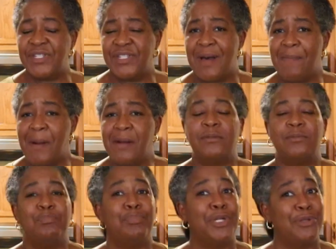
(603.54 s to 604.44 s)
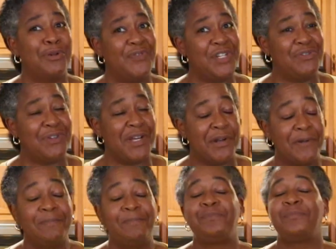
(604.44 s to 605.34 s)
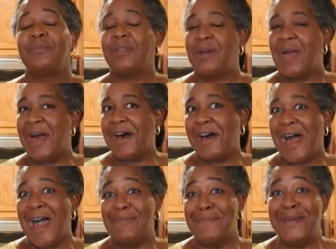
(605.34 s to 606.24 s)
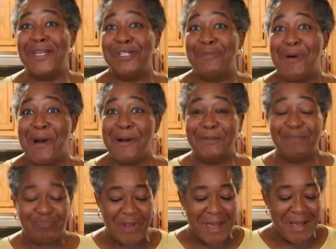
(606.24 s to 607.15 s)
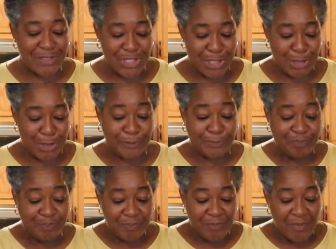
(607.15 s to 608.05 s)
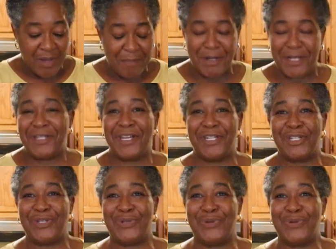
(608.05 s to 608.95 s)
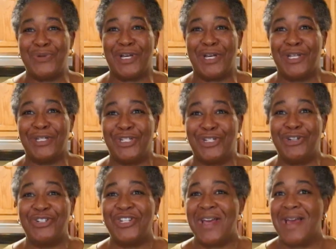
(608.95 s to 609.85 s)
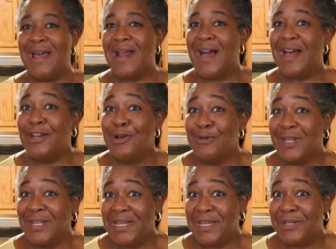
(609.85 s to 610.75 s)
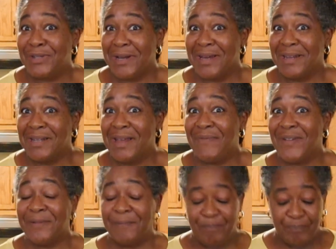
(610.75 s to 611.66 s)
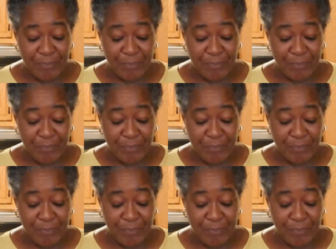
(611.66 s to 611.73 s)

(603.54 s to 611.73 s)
this up, put it in the refrigerator. I have a meeting tomorrow, and so I'm gonna take it to church, and I know the ladies are gonna love it.